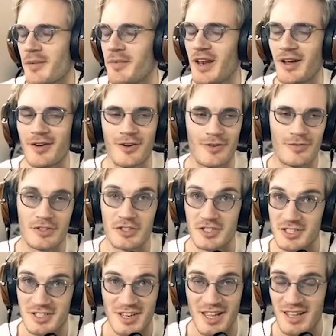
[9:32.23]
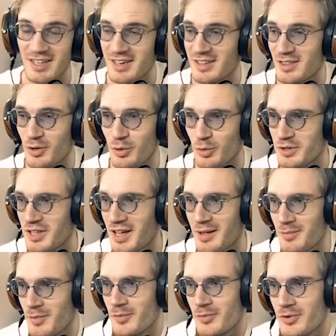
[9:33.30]
I mean, I could have just taken it the whole
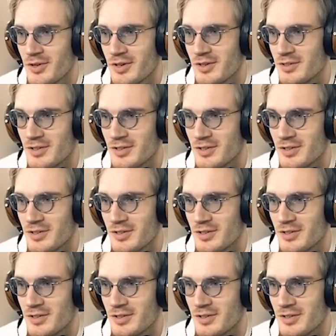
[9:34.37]
time. What were you gonna